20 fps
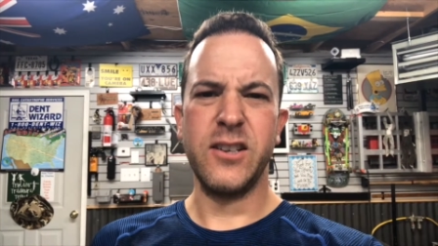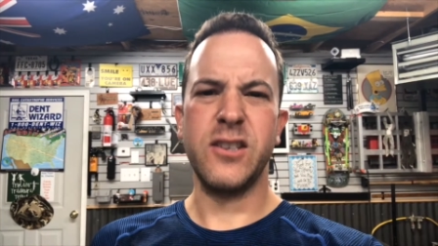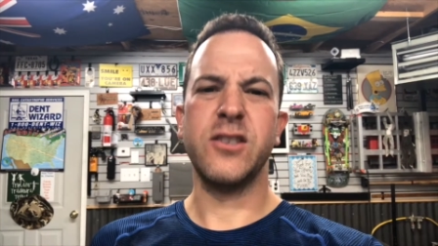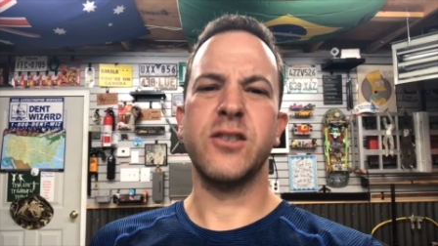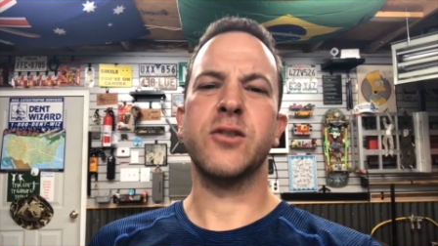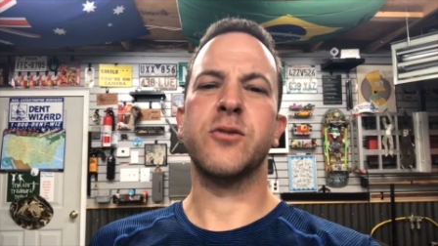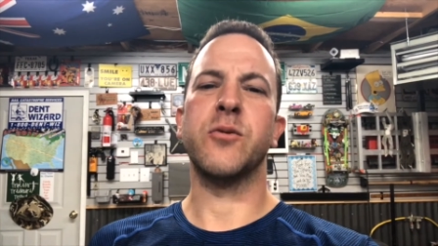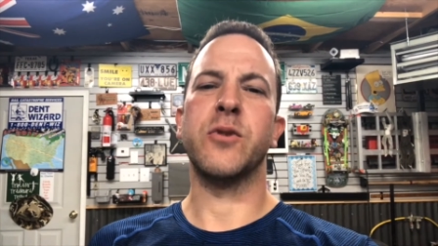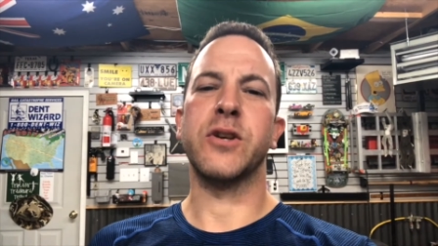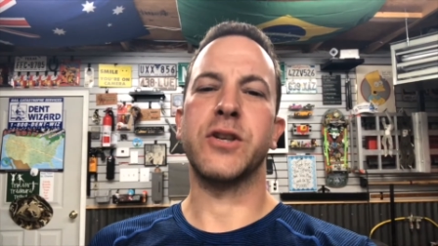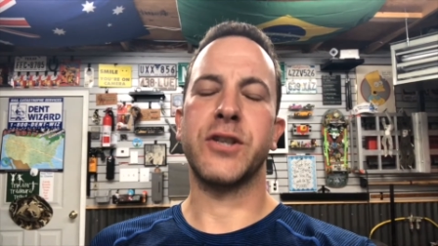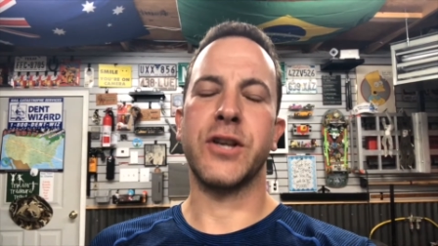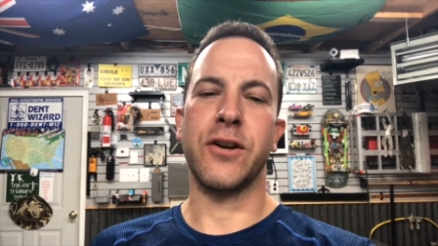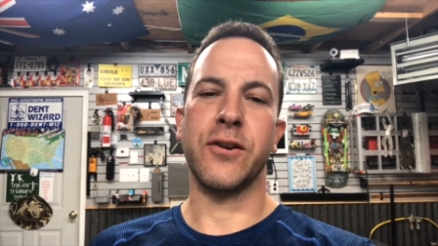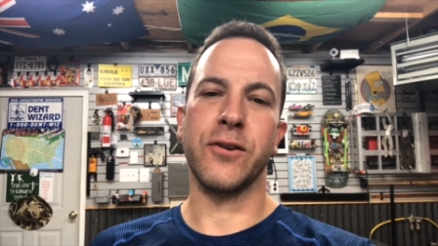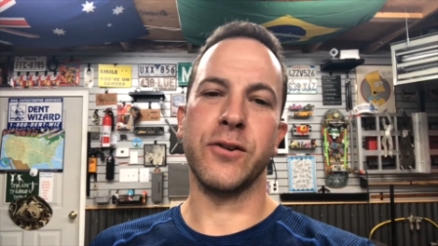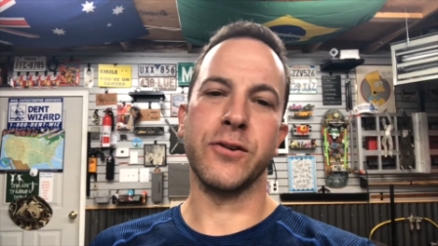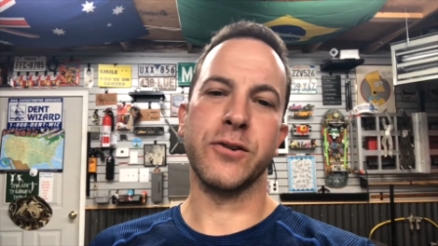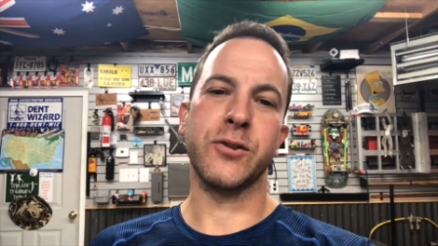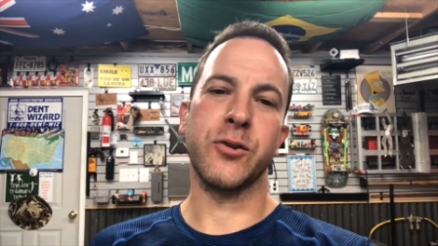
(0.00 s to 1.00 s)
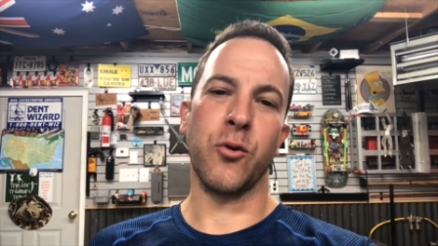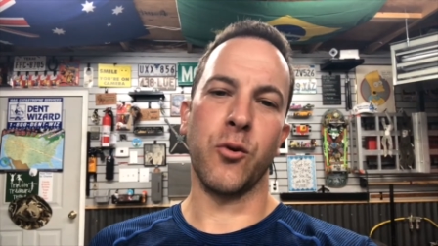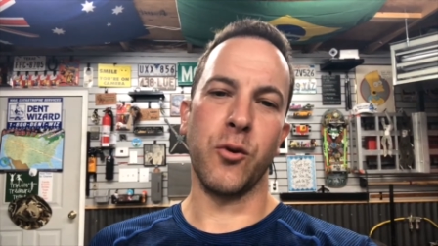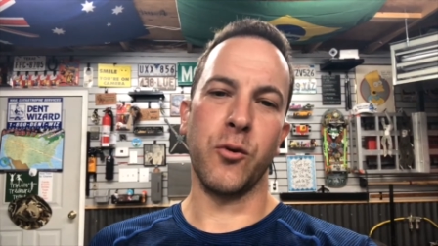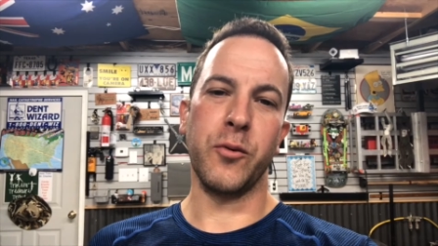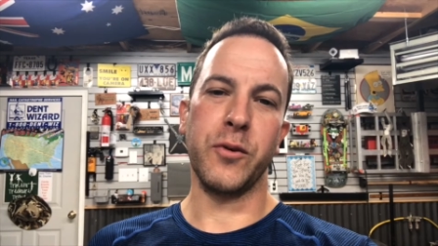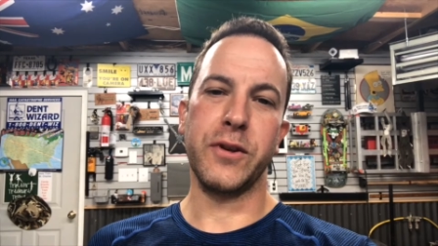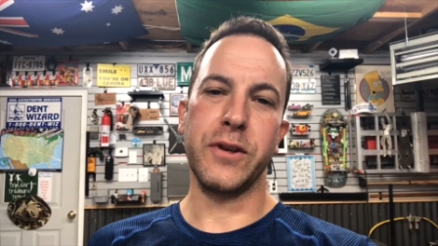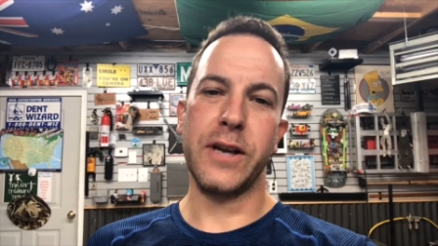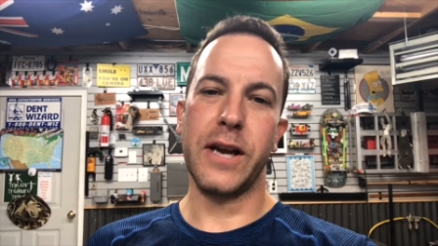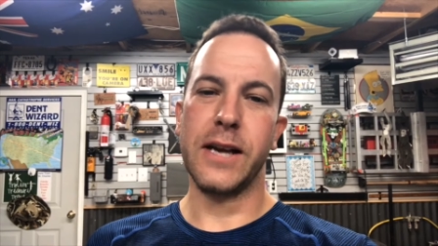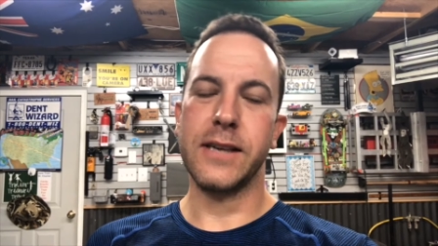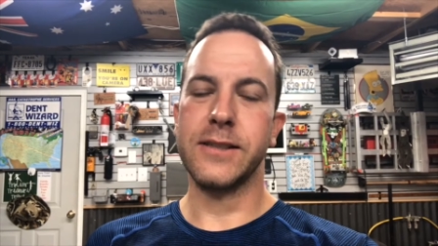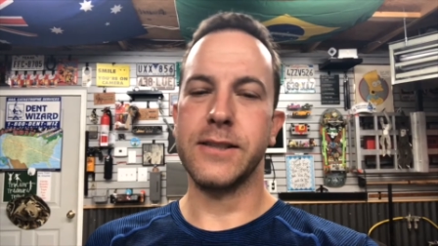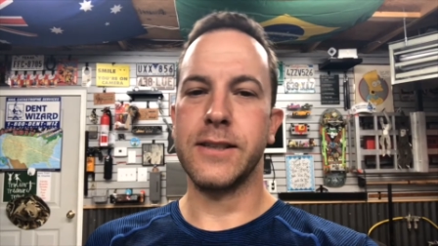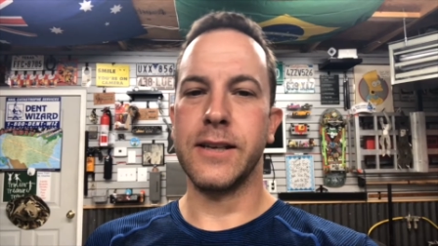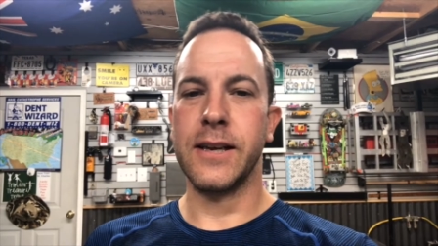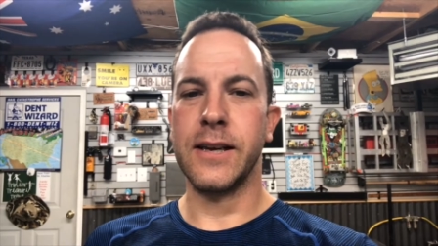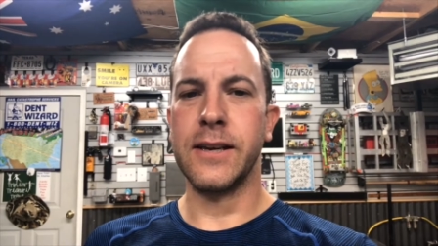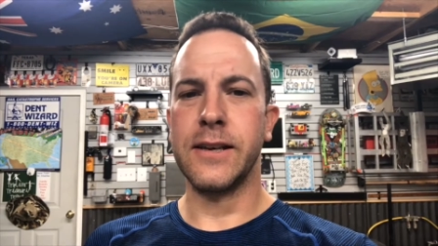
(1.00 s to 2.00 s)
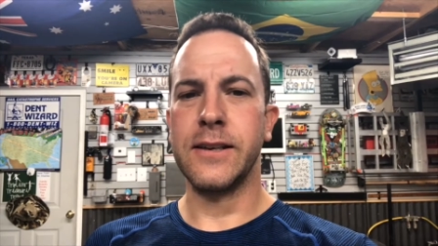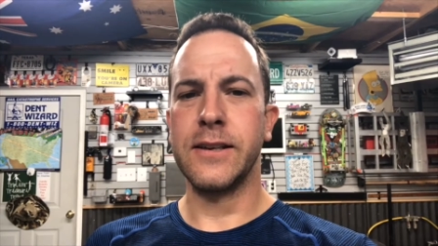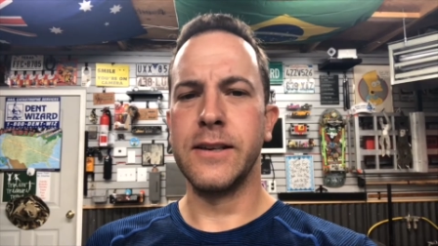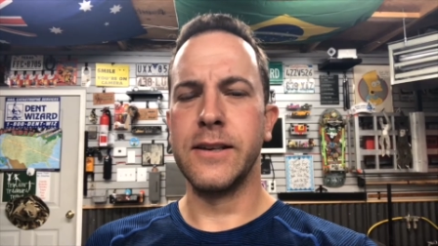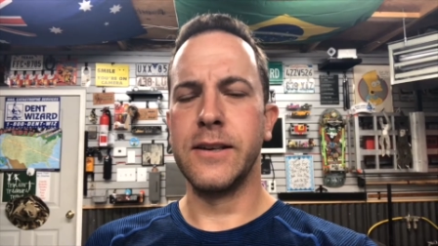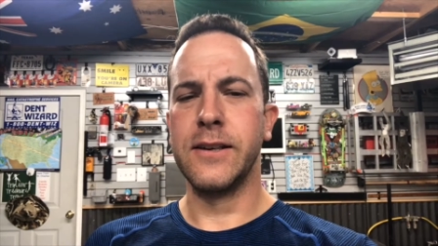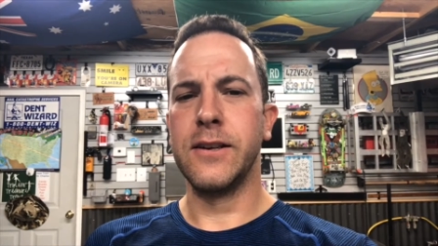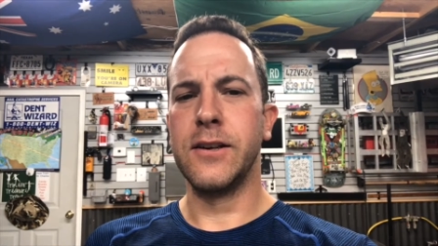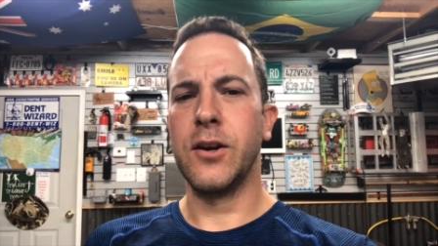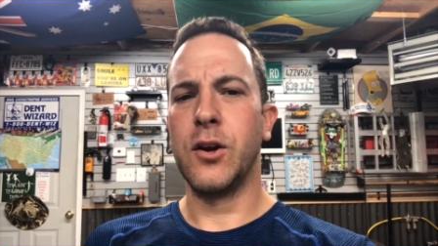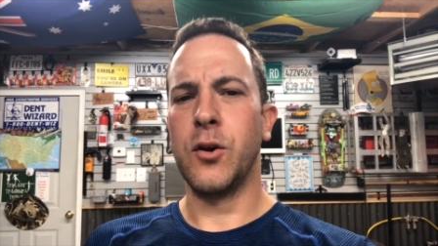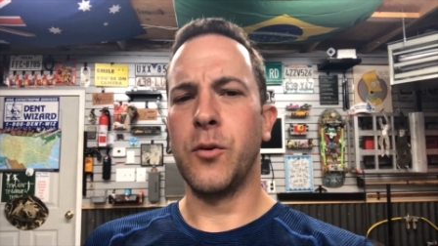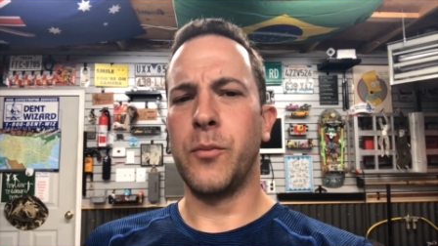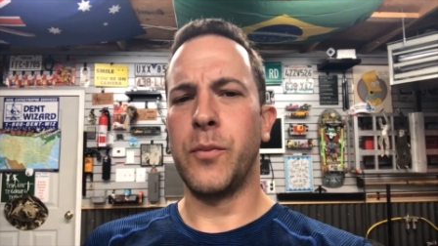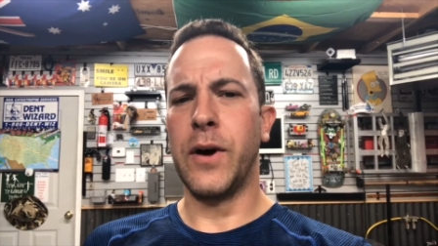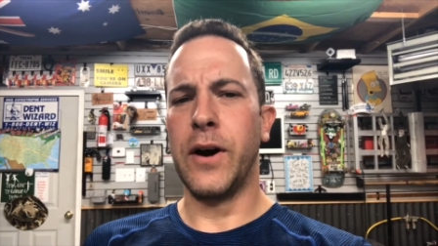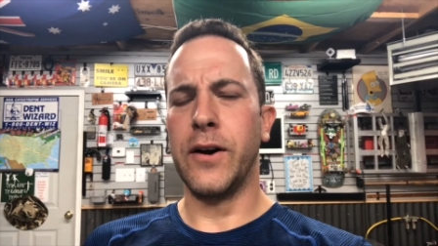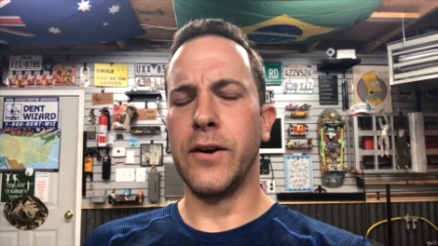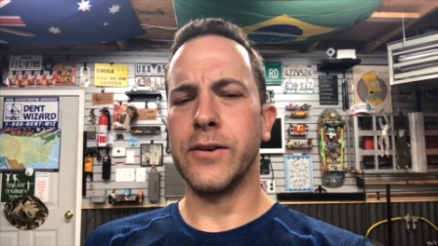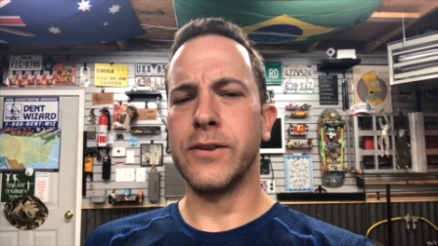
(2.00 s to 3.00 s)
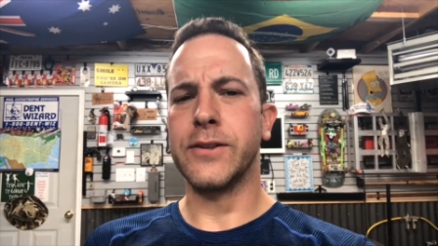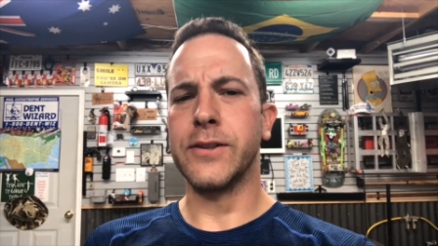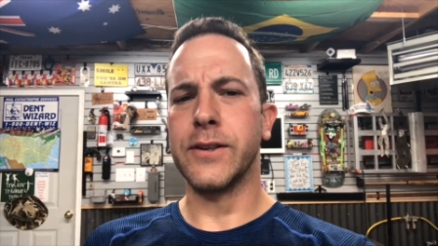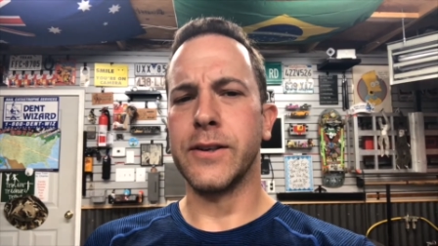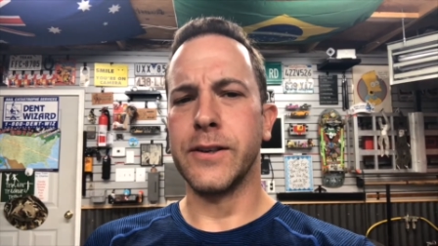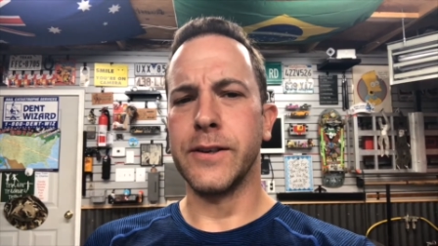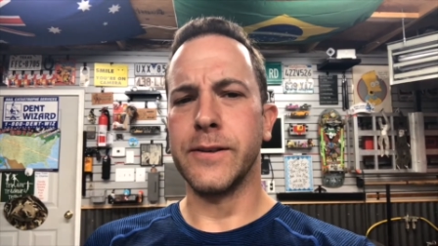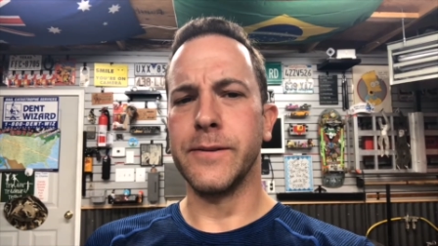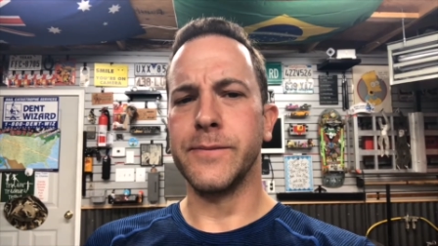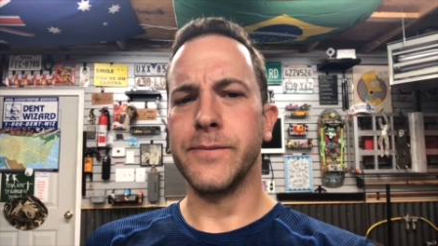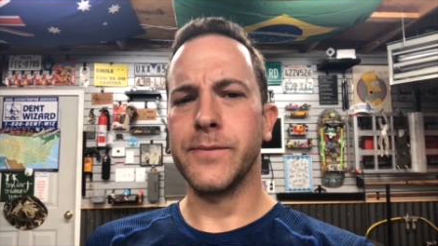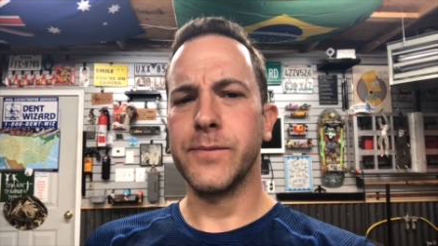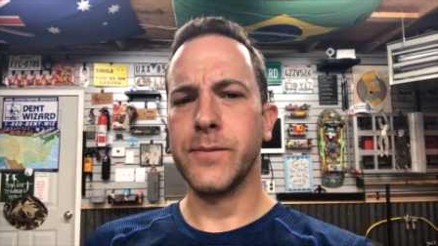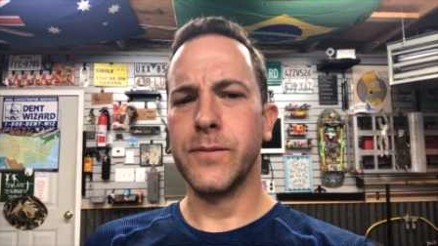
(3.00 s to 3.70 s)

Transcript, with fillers: Just want to share a little story with you guys today about, uh,